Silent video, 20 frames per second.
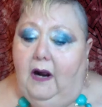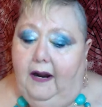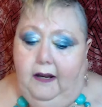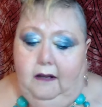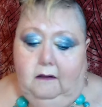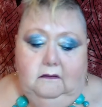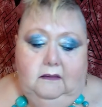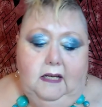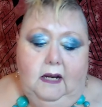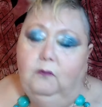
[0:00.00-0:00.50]

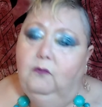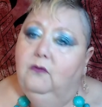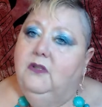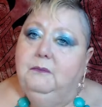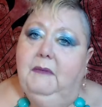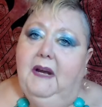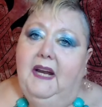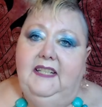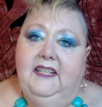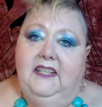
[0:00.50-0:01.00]
was my
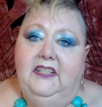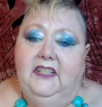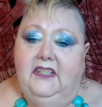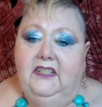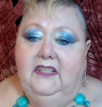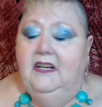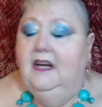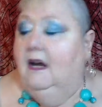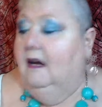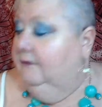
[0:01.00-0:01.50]
stuff.
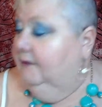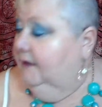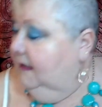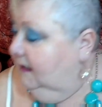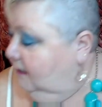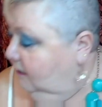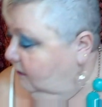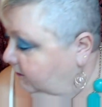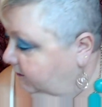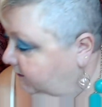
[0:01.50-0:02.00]
Hello,
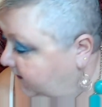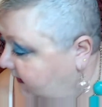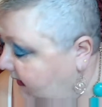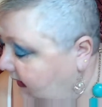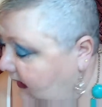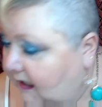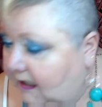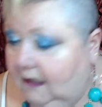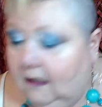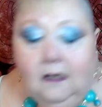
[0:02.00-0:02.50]
Finny.
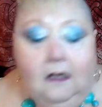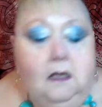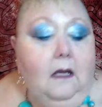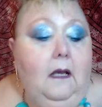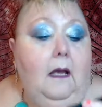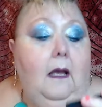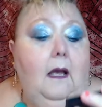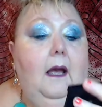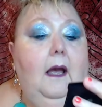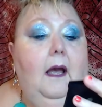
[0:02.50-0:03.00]

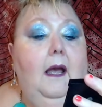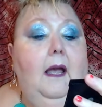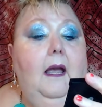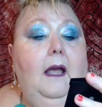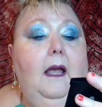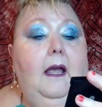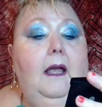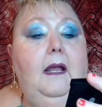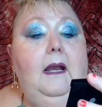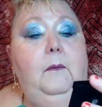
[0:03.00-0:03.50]

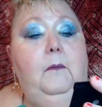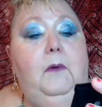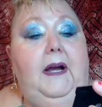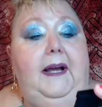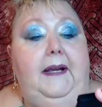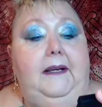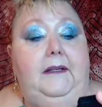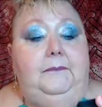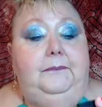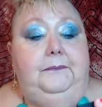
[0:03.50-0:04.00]
Anyway,
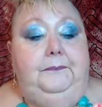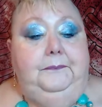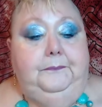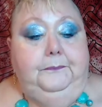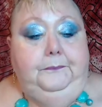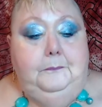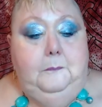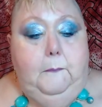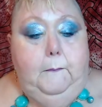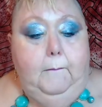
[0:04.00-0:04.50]

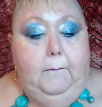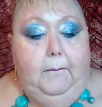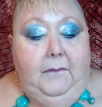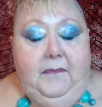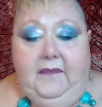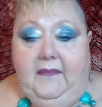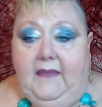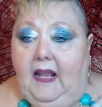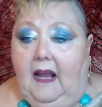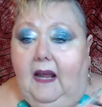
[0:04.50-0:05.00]

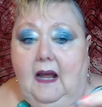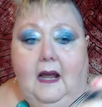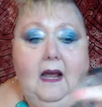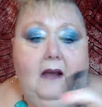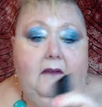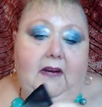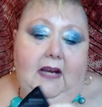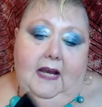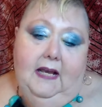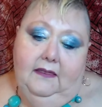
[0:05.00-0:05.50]
I've got
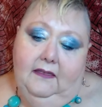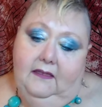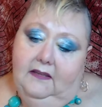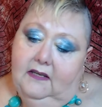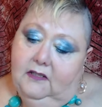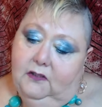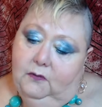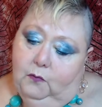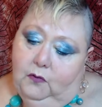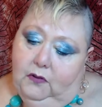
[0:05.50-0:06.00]
this one,
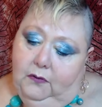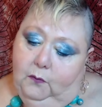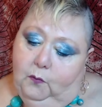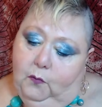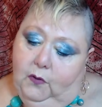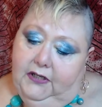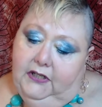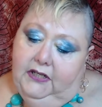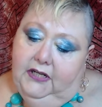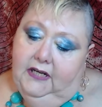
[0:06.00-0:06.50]
which
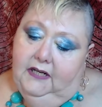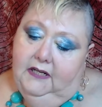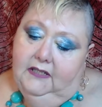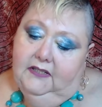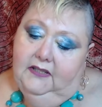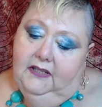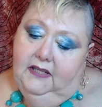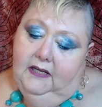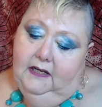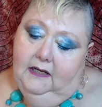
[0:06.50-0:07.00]
is the
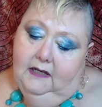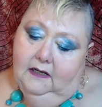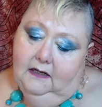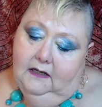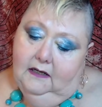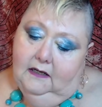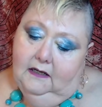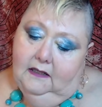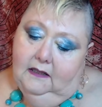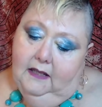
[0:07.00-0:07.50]

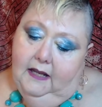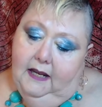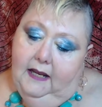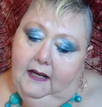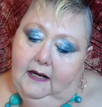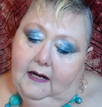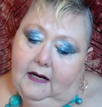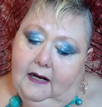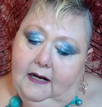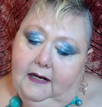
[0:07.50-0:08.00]
Clay
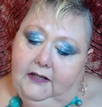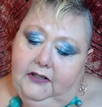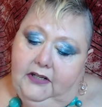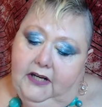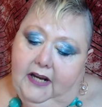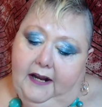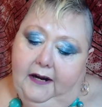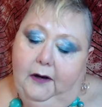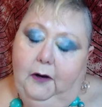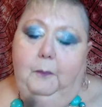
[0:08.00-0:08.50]
eyeshadow
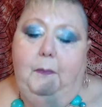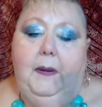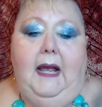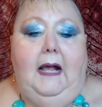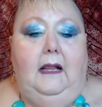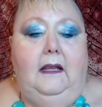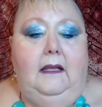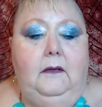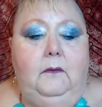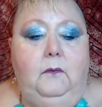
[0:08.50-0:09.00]
palette,
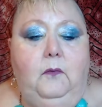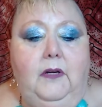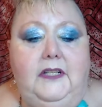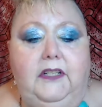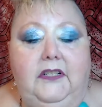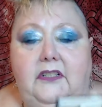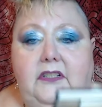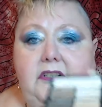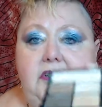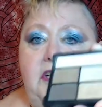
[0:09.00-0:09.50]
which is just
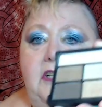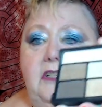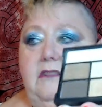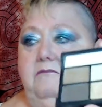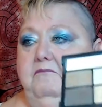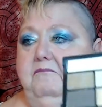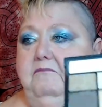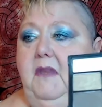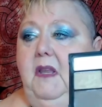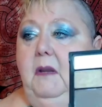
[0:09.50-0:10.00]

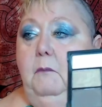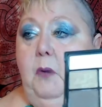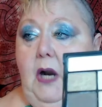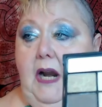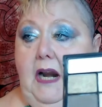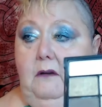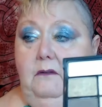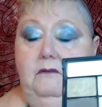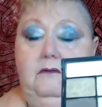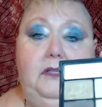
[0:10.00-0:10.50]
browns.
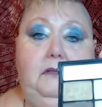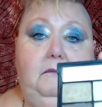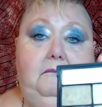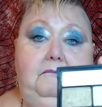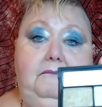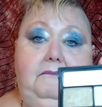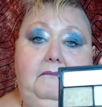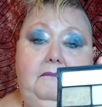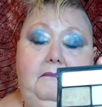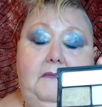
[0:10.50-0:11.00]

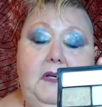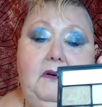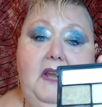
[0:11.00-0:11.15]
Okay,